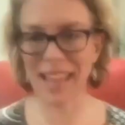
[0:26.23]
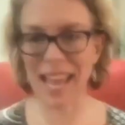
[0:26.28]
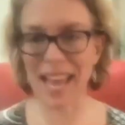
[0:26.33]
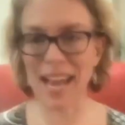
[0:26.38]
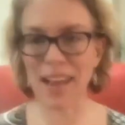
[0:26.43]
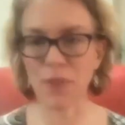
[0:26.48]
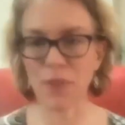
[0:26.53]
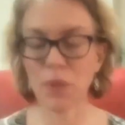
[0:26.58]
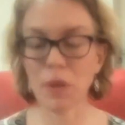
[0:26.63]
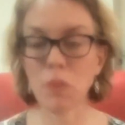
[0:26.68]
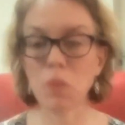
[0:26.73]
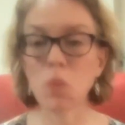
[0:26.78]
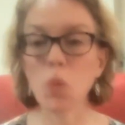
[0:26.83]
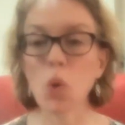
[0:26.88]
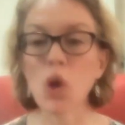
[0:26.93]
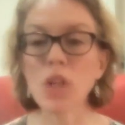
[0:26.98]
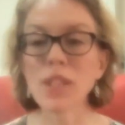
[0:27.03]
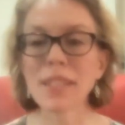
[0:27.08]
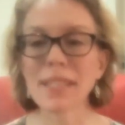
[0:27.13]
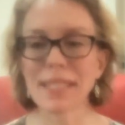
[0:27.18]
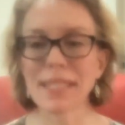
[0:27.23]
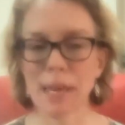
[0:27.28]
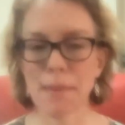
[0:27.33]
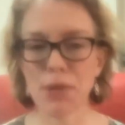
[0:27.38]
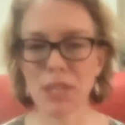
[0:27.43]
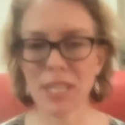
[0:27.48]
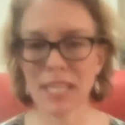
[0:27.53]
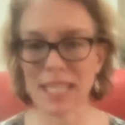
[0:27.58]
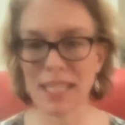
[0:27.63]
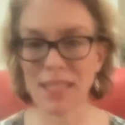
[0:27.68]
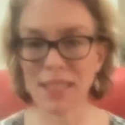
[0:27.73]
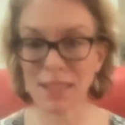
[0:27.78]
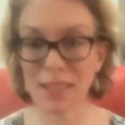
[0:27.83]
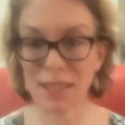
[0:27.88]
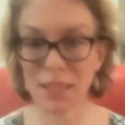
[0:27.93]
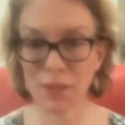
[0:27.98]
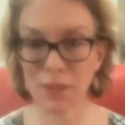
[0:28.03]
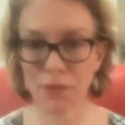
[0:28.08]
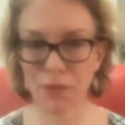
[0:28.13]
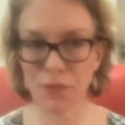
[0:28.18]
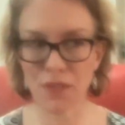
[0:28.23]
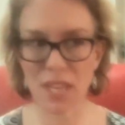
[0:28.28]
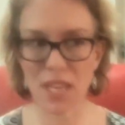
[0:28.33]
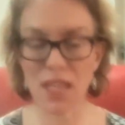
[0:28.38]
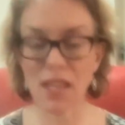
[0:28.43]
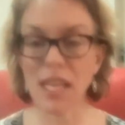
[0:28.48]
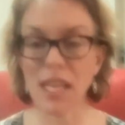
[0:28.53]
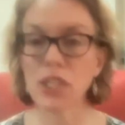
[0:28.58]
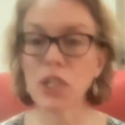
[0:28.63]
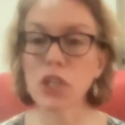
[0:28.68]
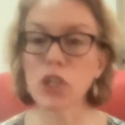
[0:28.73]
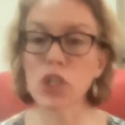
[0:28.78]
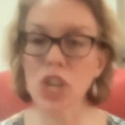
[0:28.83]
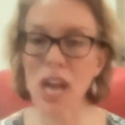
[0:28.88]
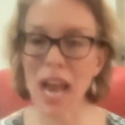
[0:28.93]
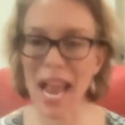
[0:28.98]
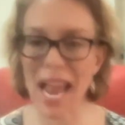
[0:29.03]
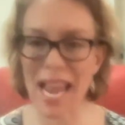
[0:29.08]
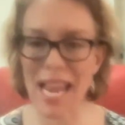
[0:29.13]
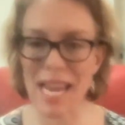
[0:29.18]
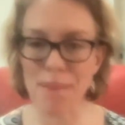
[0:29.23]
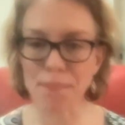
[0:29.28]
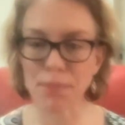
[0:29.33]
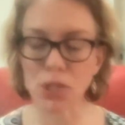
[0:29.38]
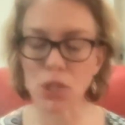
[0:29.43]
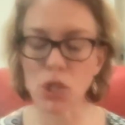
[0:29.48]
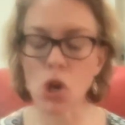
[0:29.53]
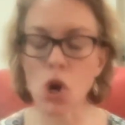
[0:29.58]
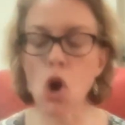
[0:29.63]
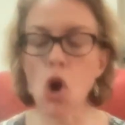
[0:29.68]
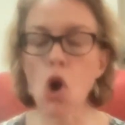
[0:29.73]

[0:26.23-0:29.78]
loud, that we want somebody else to feel ashamed